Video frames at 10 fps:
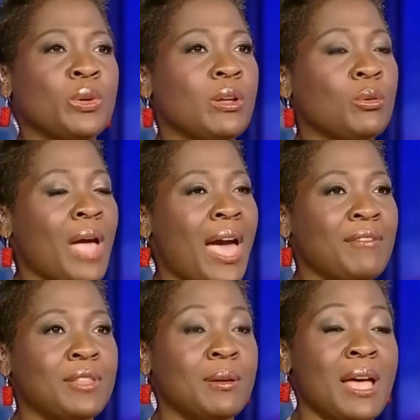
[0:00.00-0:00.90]
we don't
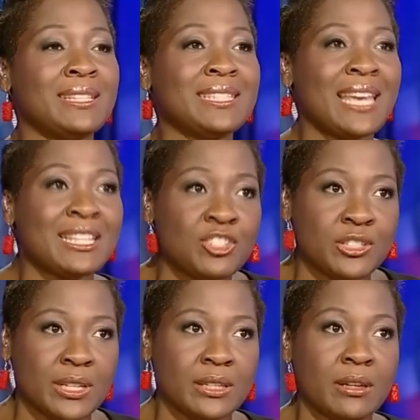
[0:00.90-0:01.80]
have the
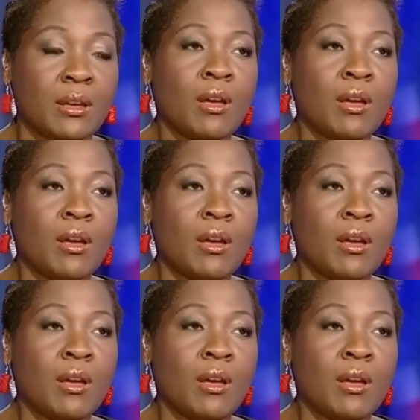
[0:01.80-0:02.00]
attention